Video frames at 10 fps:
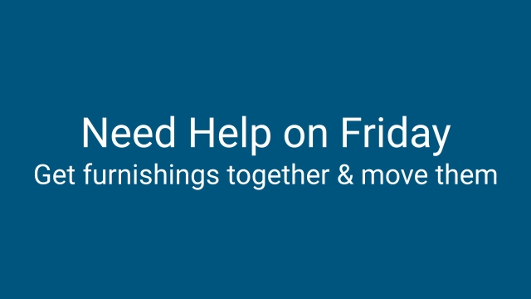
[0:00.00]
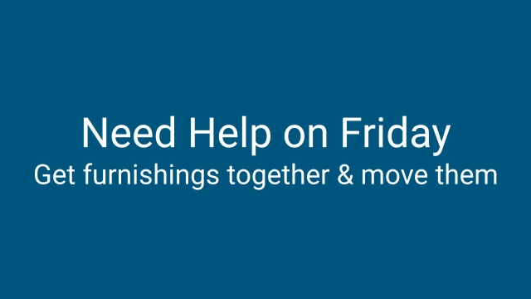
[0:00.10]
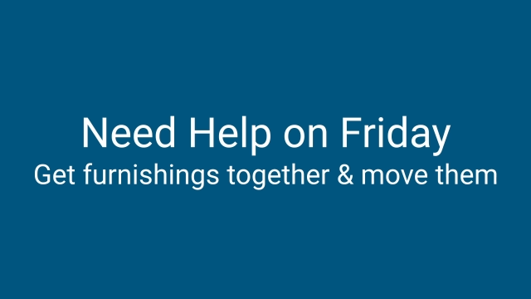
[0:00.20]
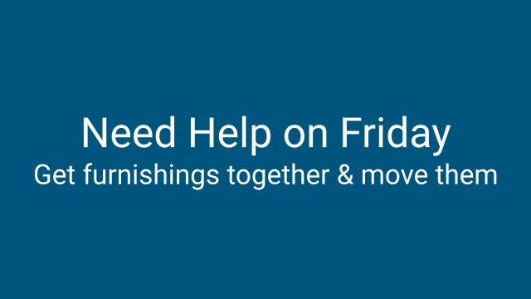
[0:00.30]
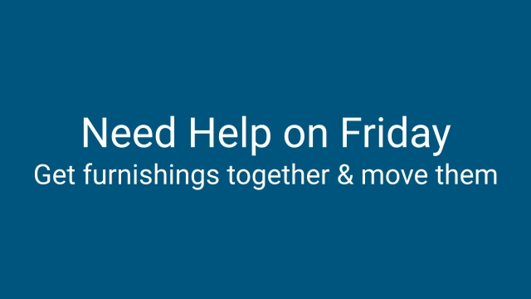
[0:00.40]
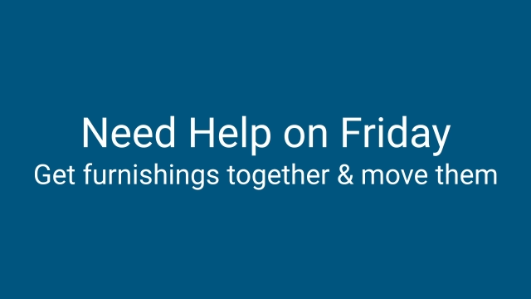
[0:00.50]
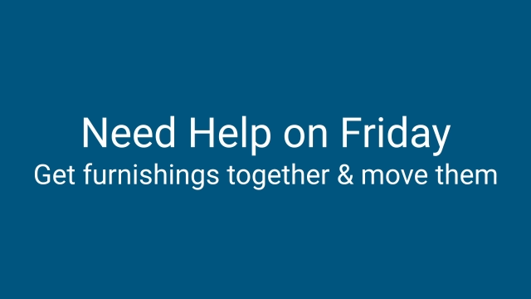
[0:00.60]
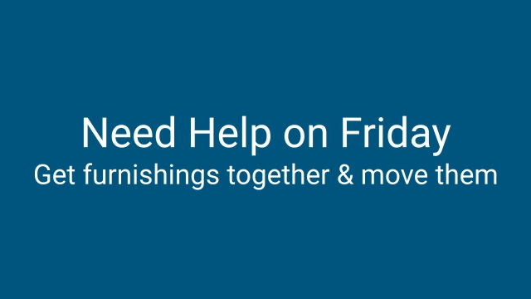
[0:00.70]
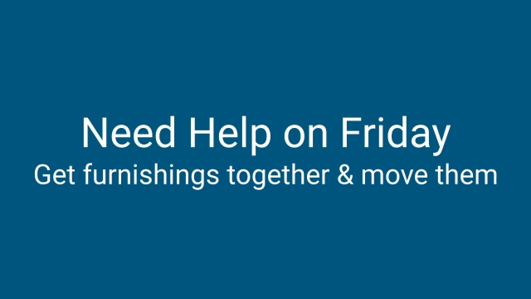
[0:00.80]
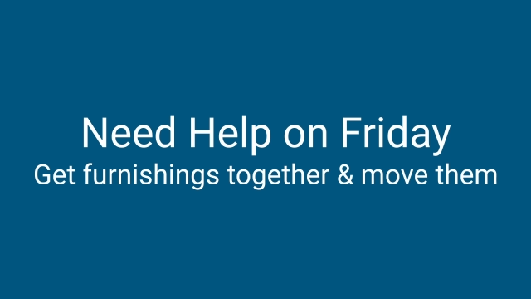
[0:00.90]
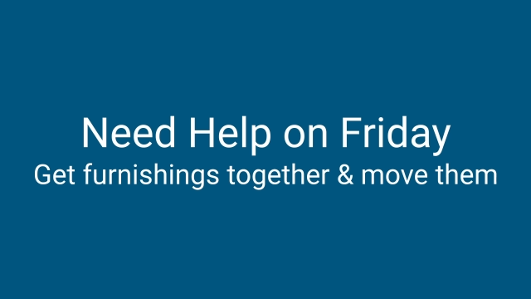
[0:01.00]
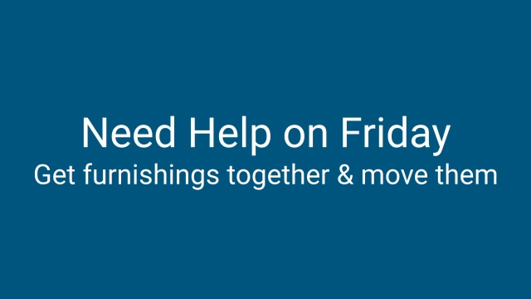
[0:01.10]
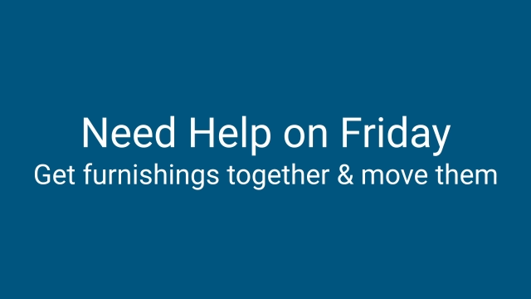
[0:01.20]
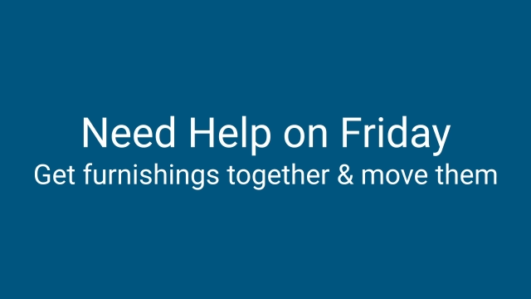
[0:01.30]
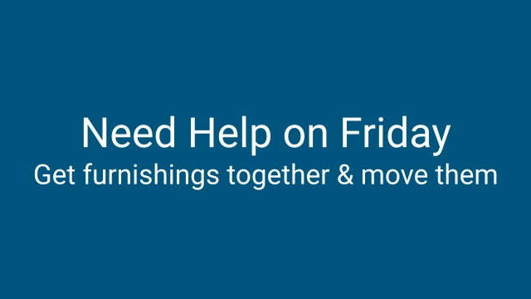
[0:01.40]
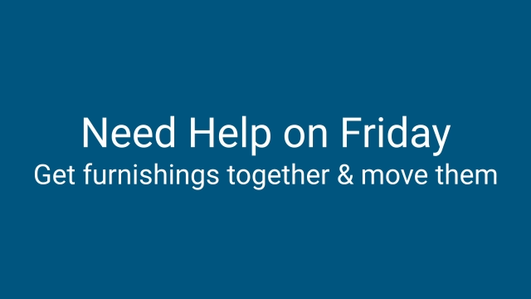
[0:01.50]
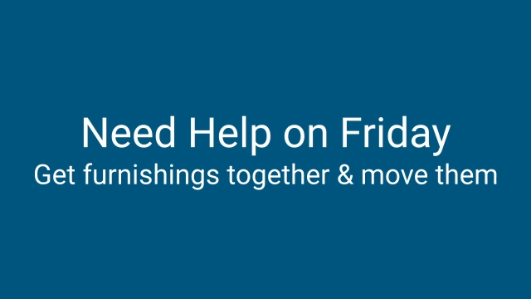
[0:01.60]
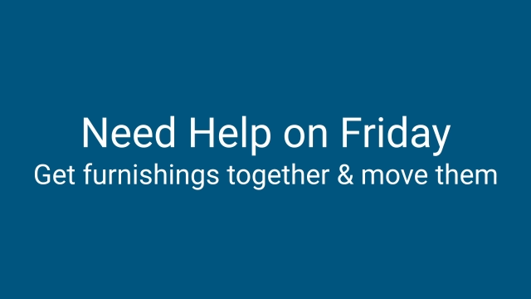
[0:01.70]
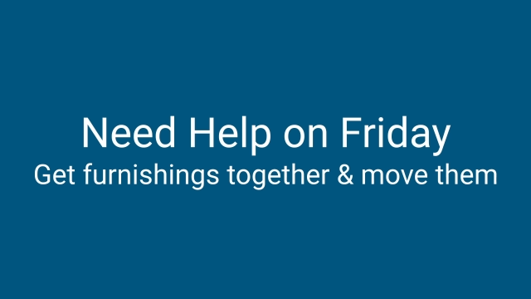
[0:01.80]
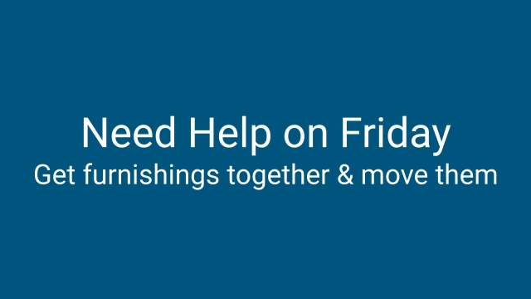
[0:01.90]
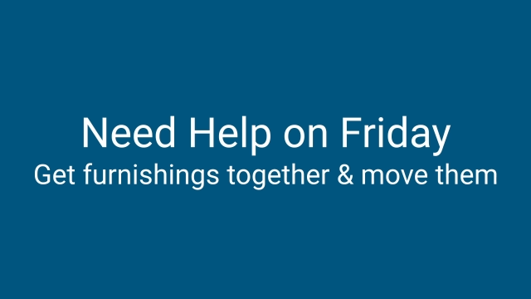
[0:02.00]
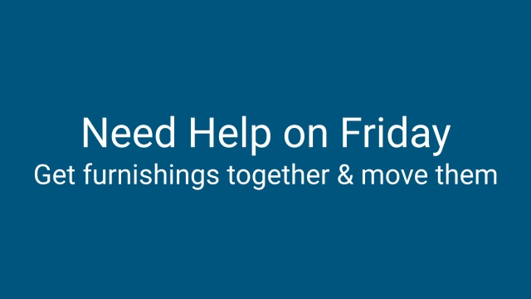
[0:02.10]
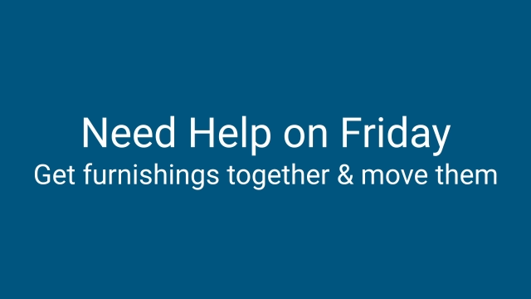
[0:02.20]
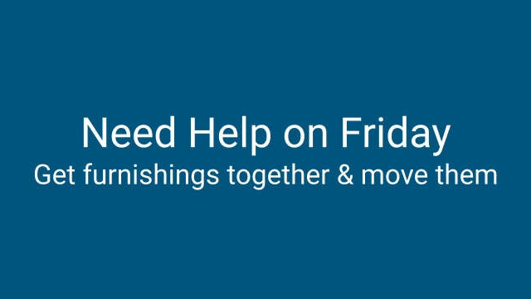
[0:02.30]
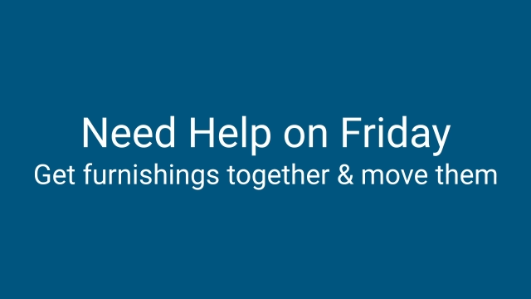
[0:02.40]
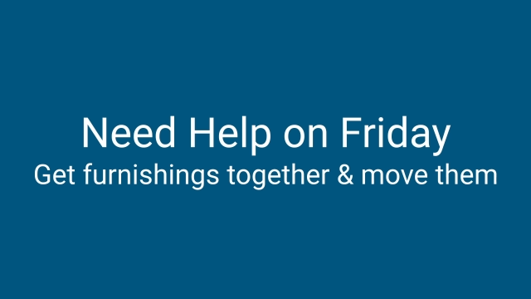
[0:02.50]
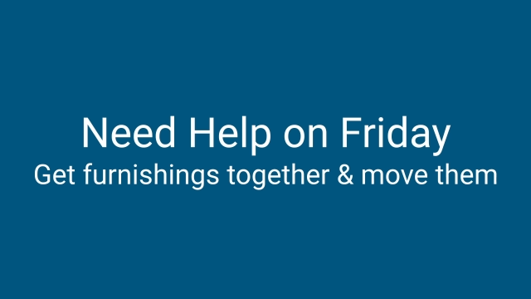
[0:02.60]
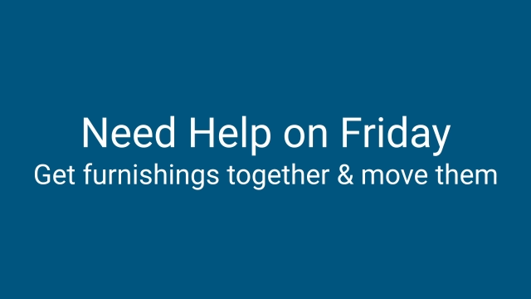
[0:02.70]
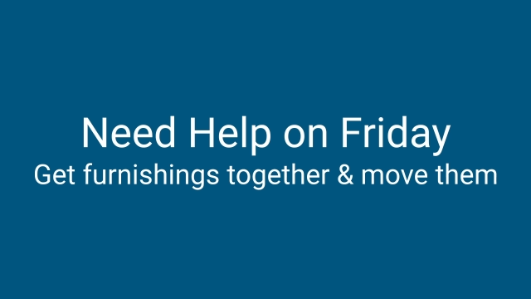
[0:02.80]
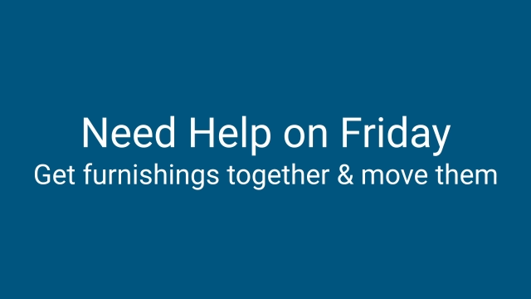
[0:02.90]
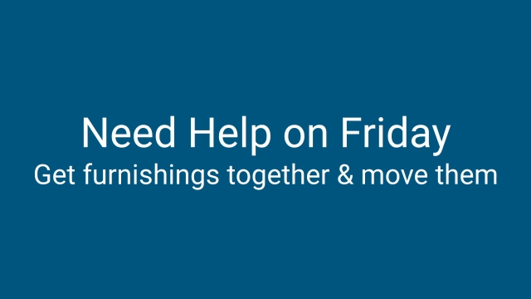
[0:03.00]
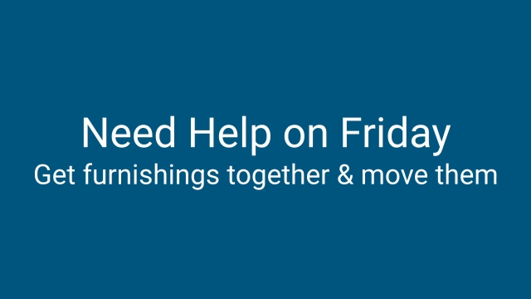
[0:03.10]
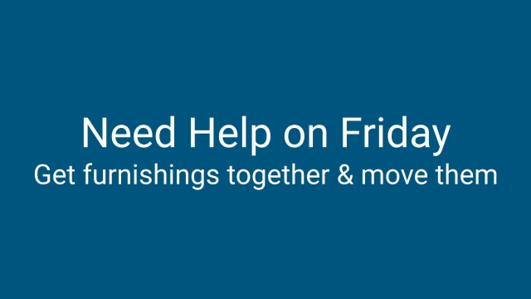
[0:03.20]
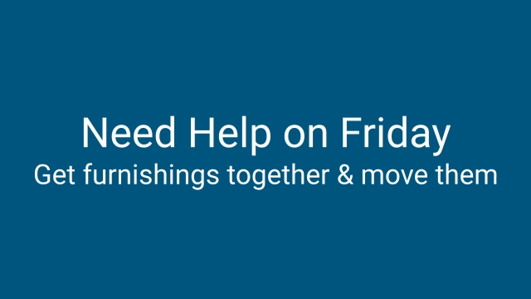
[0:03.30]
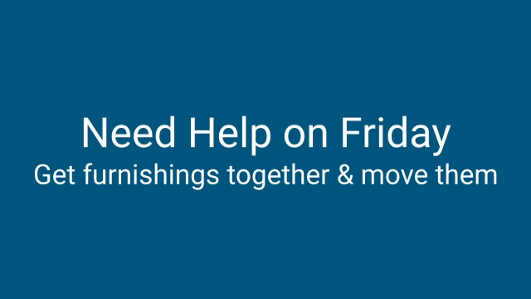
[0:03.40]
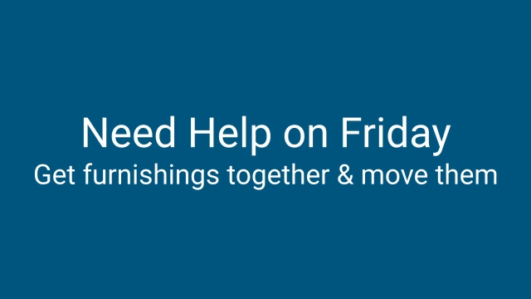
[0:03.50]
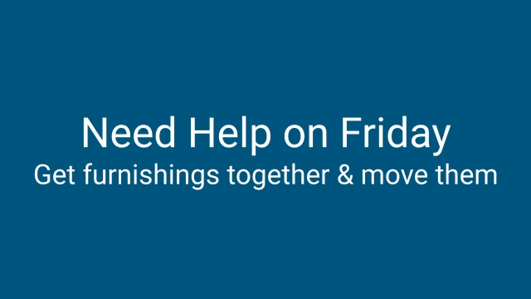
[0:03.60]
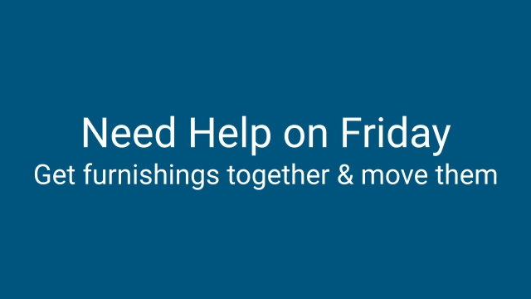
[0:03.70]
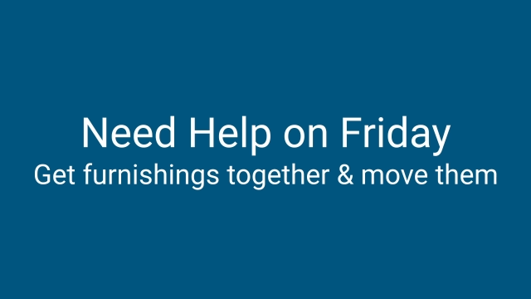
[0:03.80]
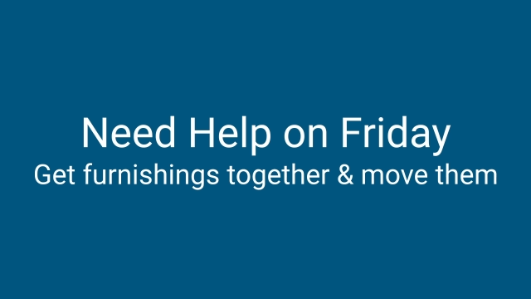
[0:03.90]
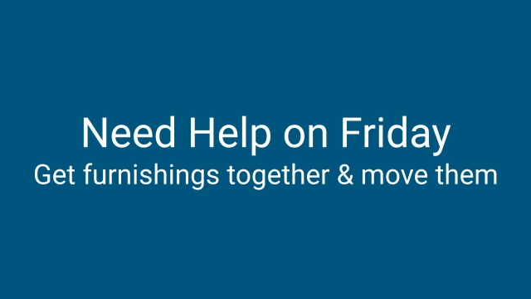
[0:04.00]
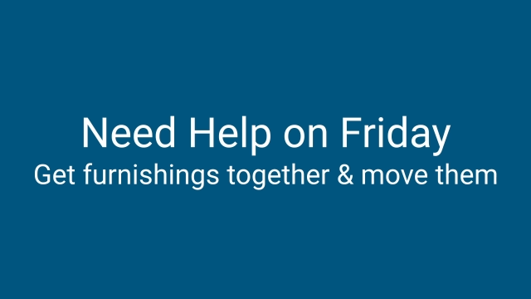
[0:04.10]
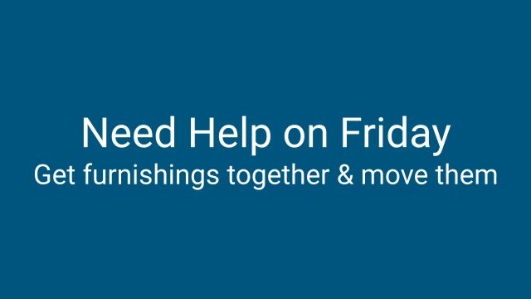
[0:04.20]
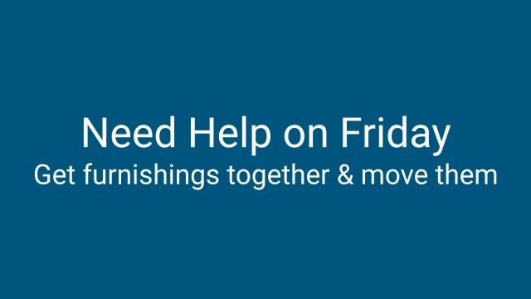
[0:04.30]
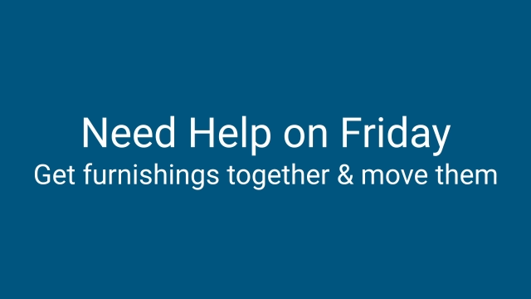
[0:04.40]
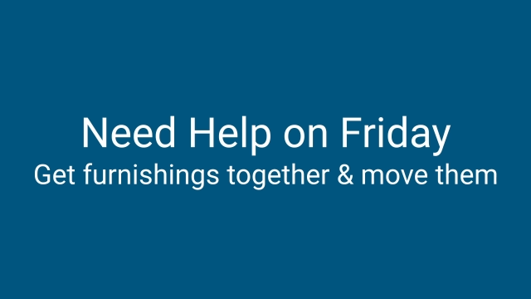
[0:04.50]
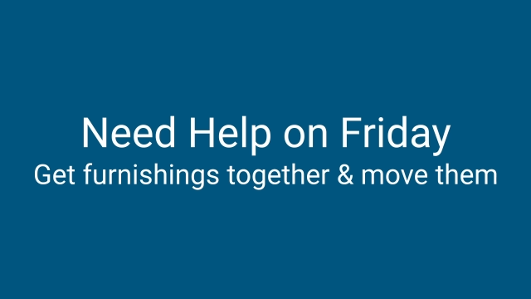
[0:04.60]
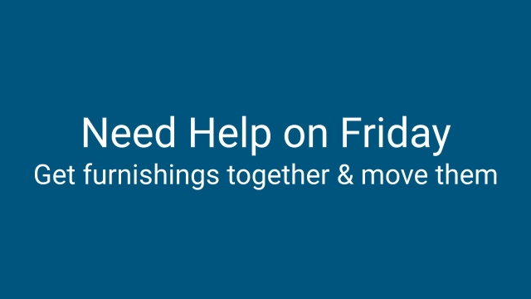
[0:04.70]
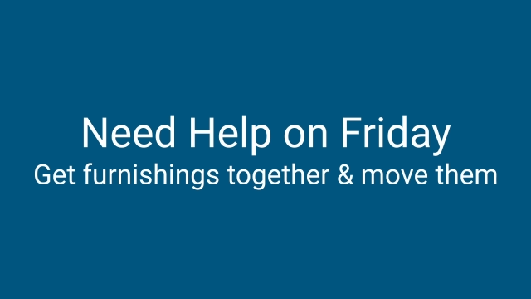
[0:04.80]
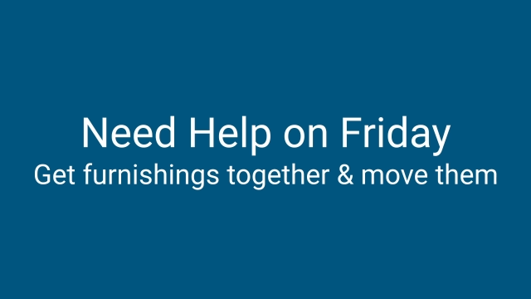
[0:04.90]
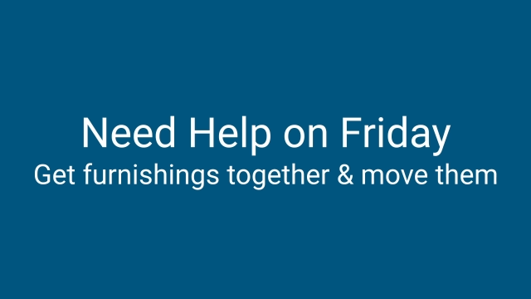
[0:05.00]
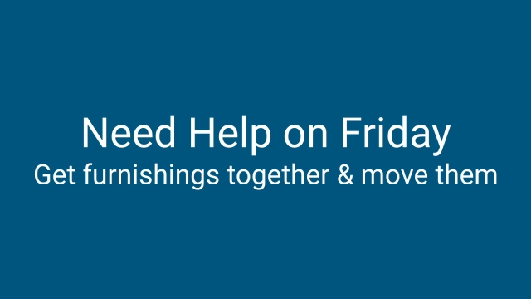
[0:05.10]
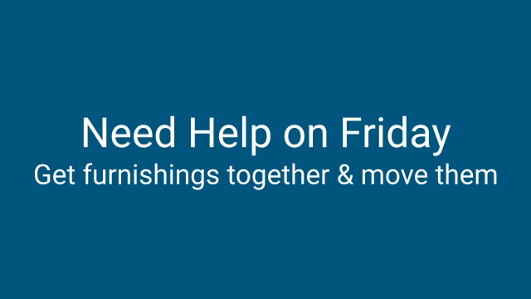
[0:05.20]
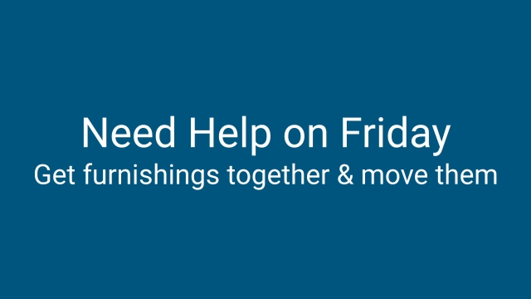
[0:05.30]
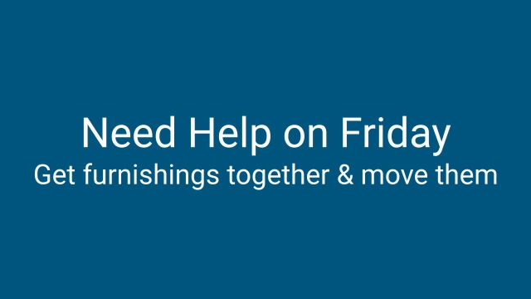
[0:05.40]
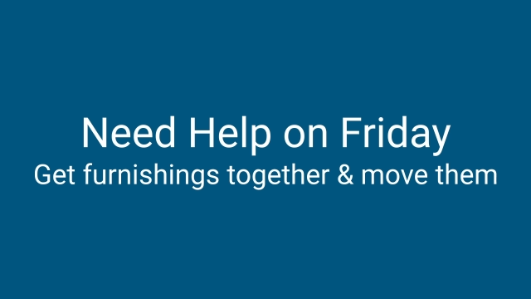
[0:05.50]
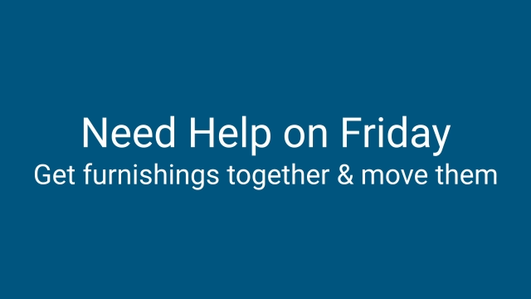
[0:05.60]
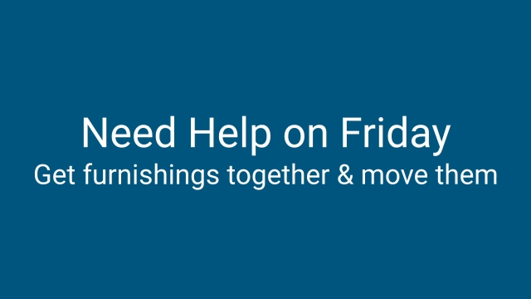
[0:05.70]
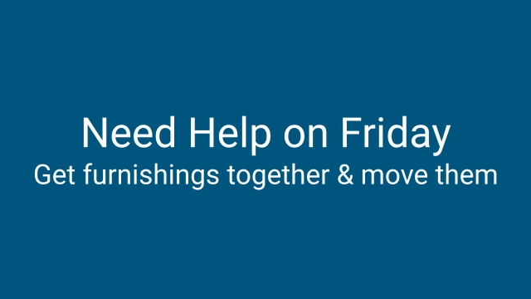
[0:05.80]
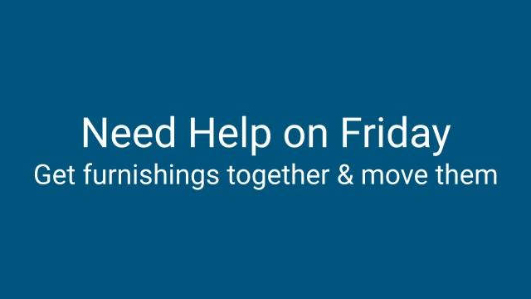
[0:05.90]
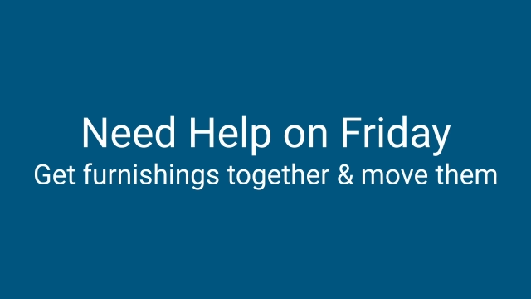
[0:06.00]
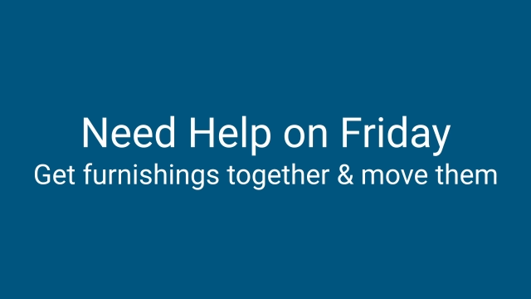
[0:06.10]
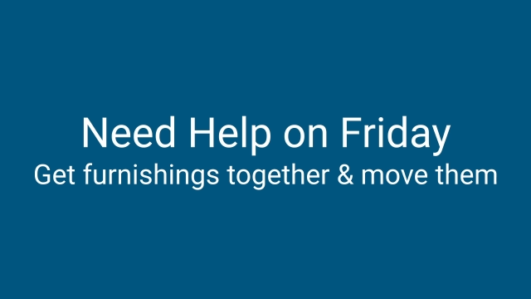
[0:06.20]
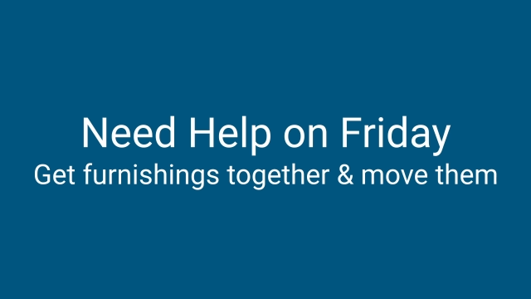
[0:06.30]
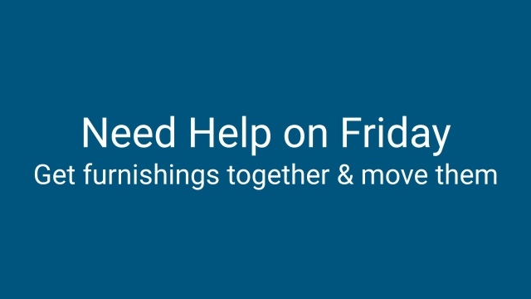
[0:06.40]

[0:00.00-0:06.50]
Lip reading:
Nobody's mouth can be seen.